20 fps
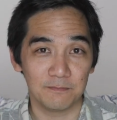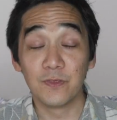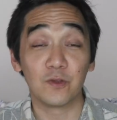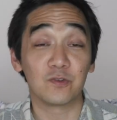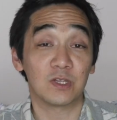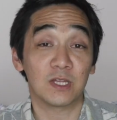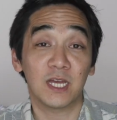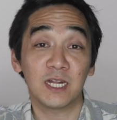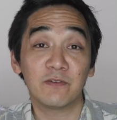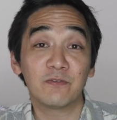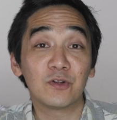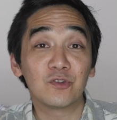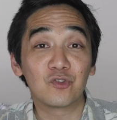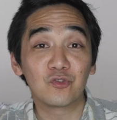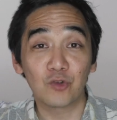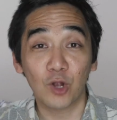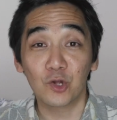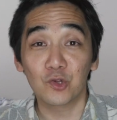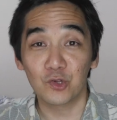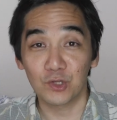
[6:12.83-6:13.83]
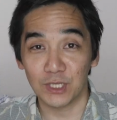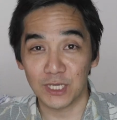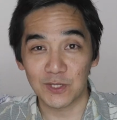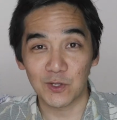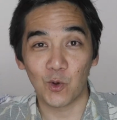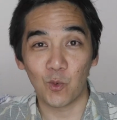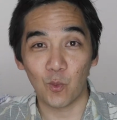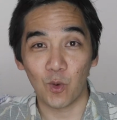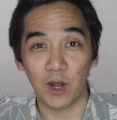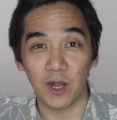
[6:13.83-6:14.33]
There's a lot of construction
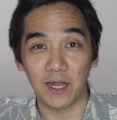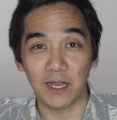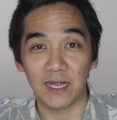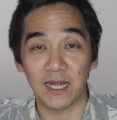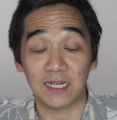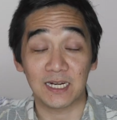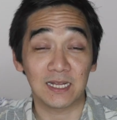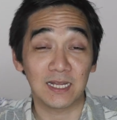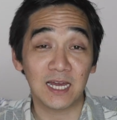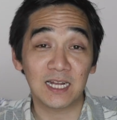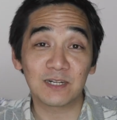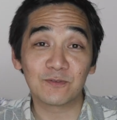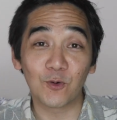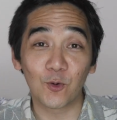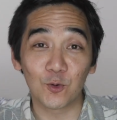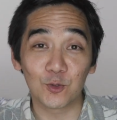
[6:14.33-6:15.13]
in Hawaii, and a lot of